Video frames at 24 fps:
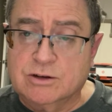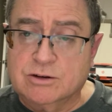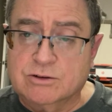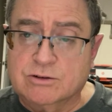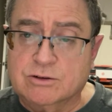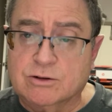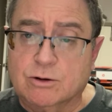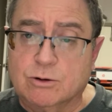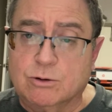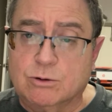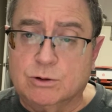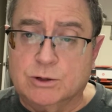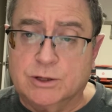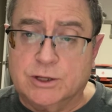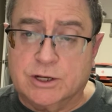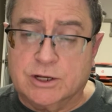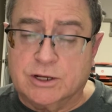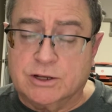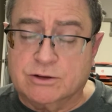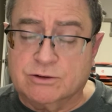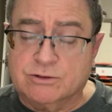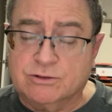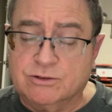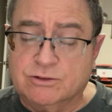to
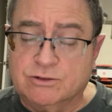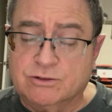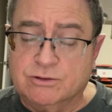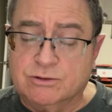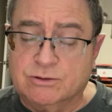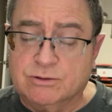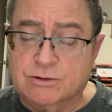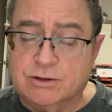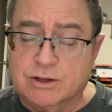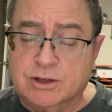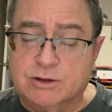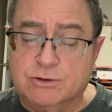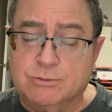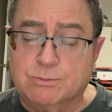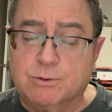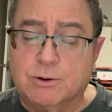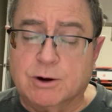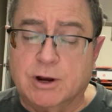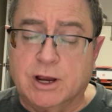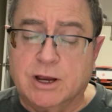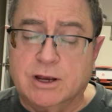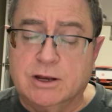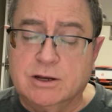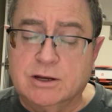holiness. Let's
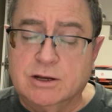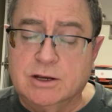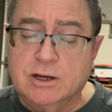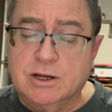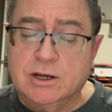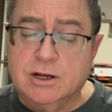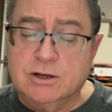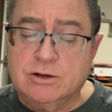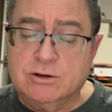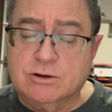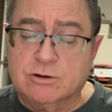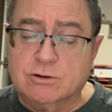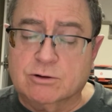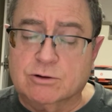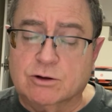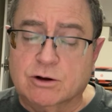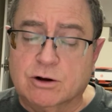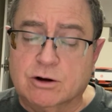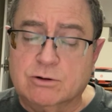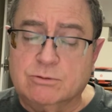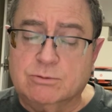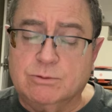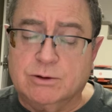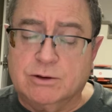pray. Dear
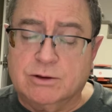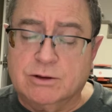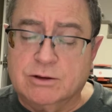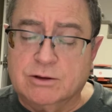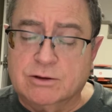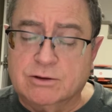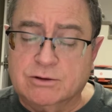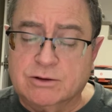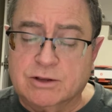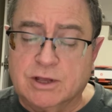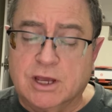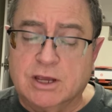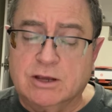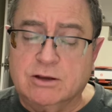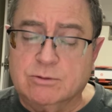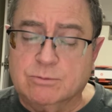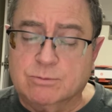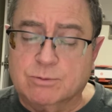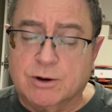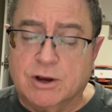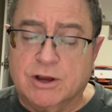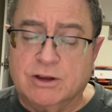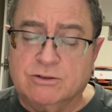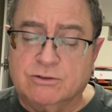Lord, we thank and
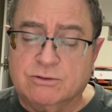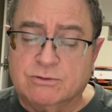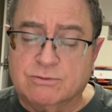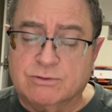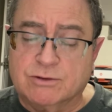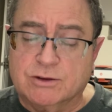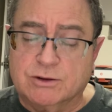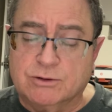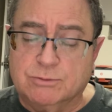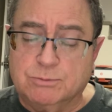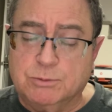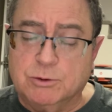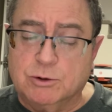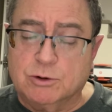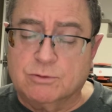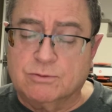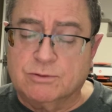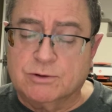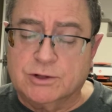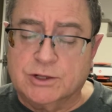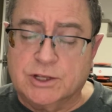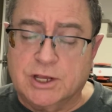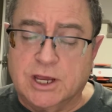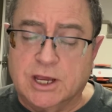praise you for this
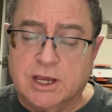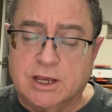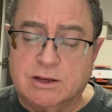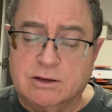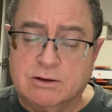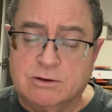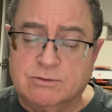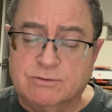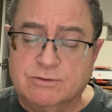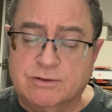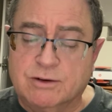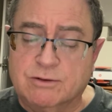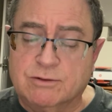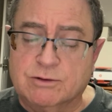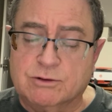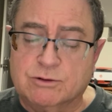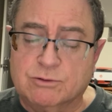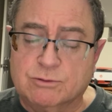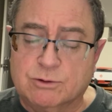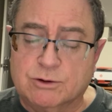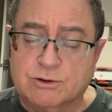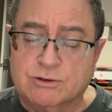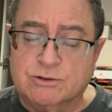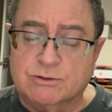beautiful day you've given
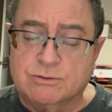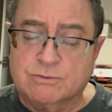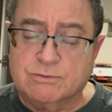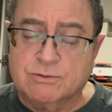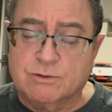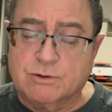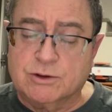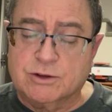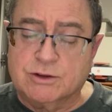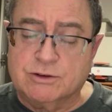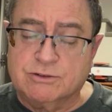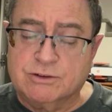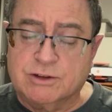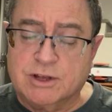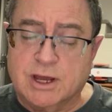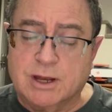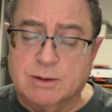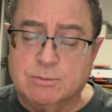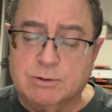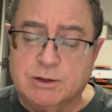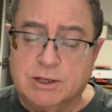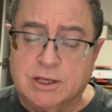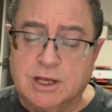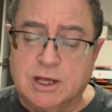to us and for this
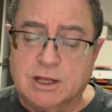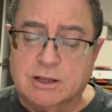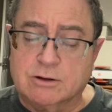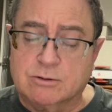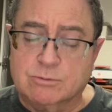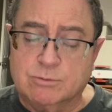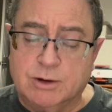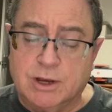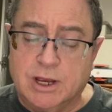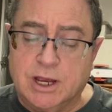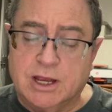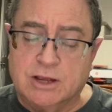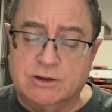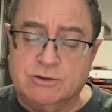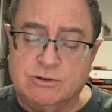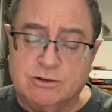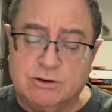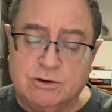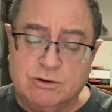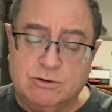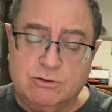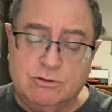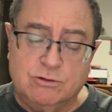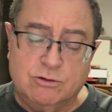time together. And we ask that
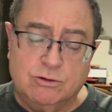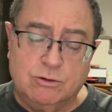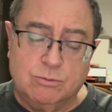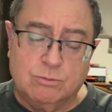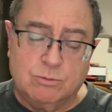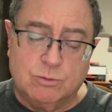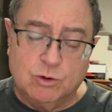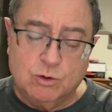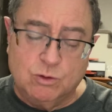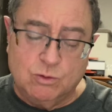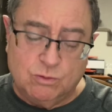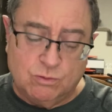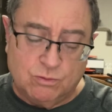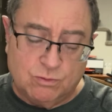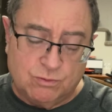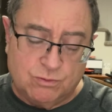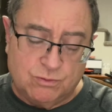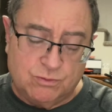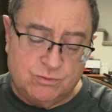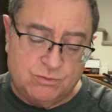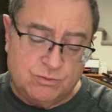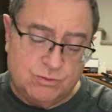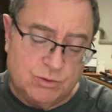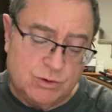you do
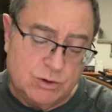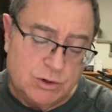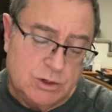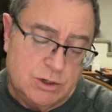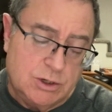move